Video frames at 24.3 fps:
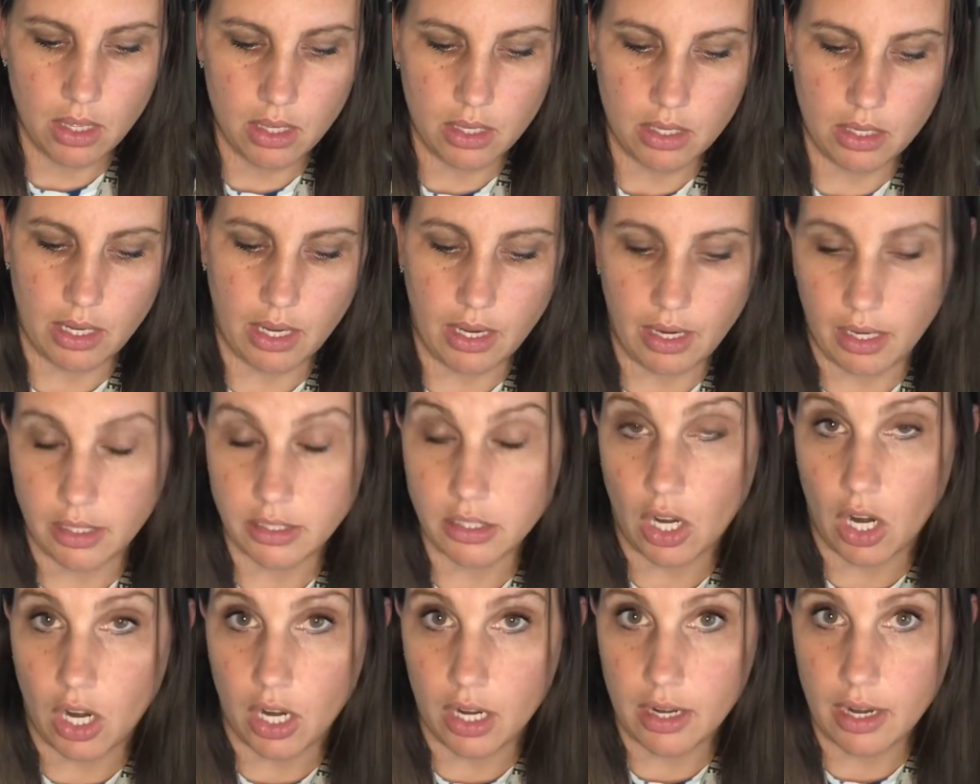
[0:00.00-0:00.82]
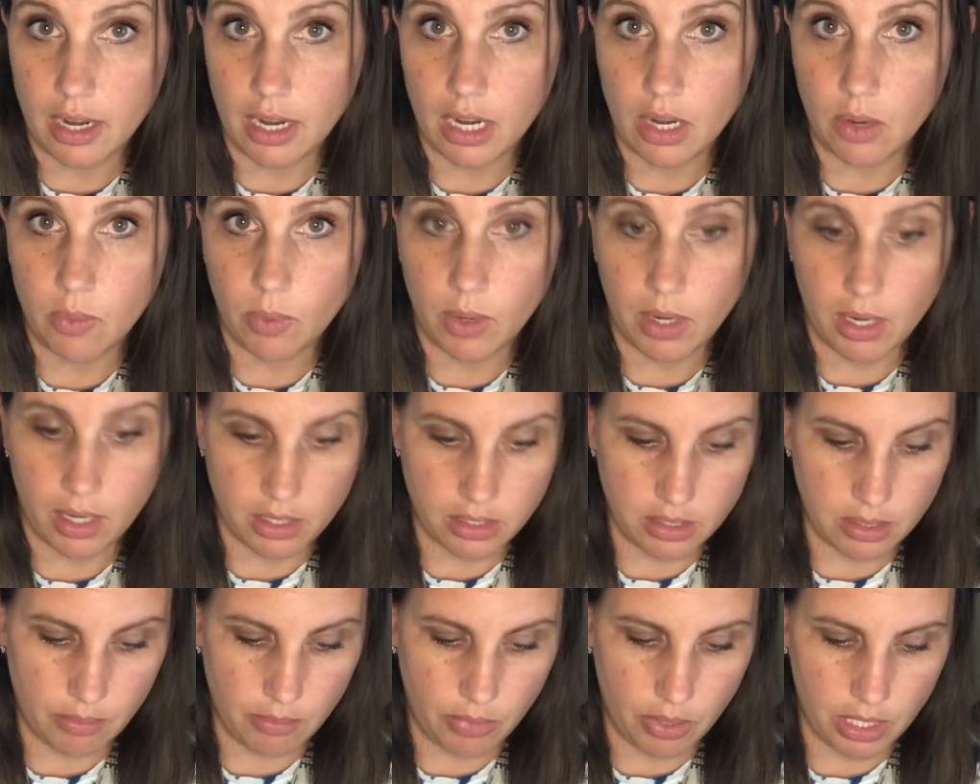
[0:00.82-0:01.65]
I guess RNA can work on
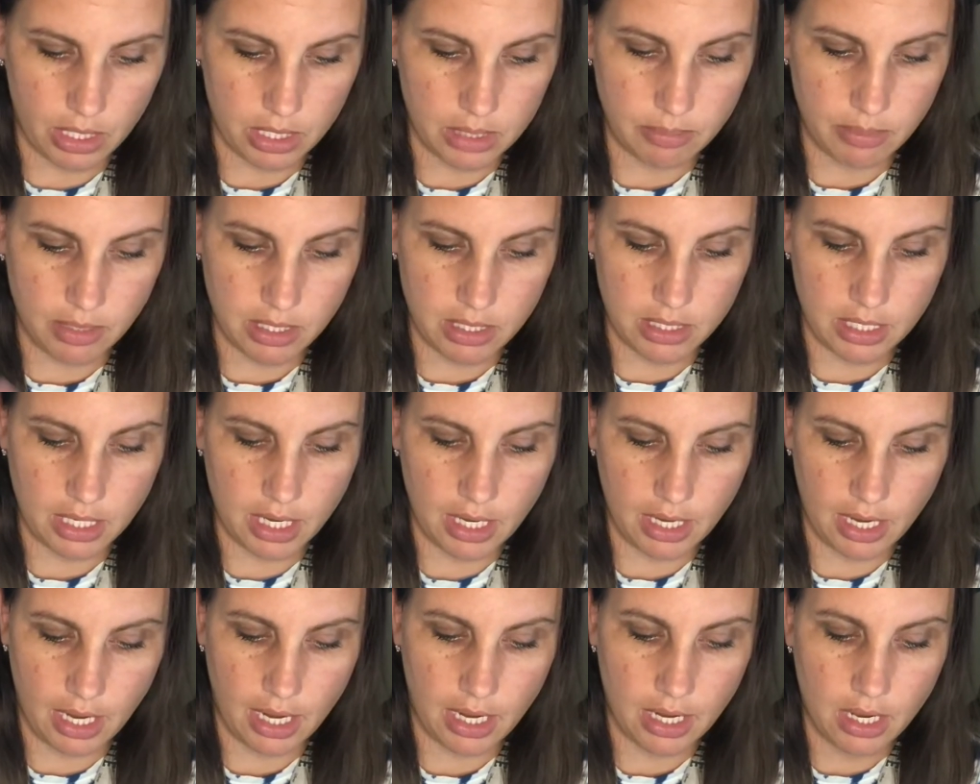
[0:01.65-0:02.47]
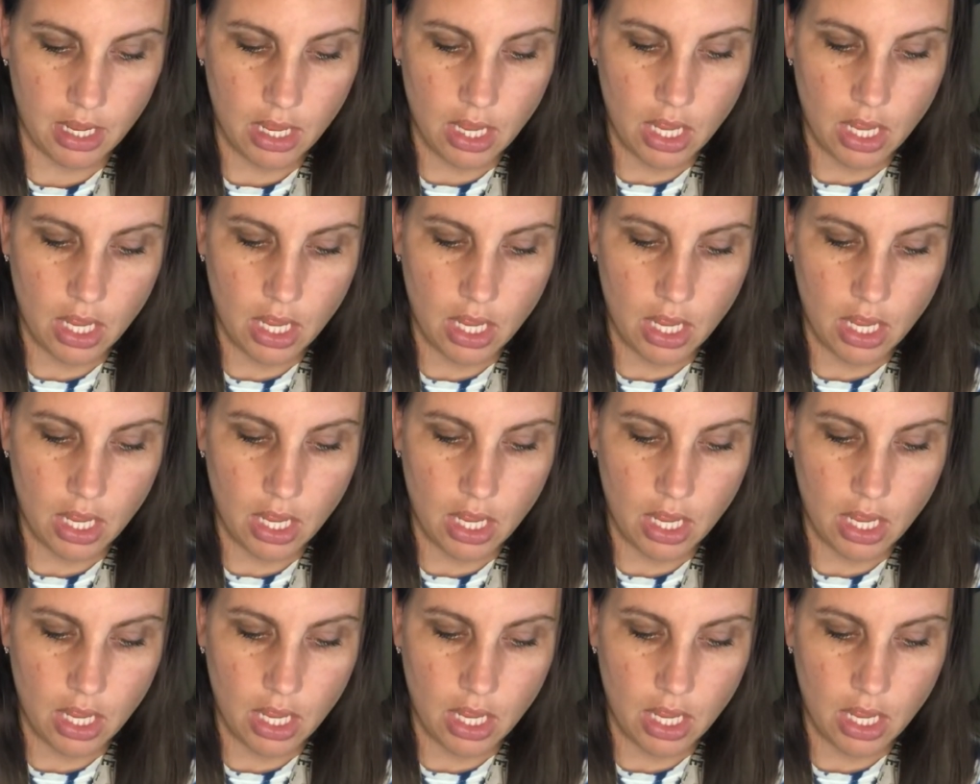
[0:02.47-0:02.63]
some parts, but DNA.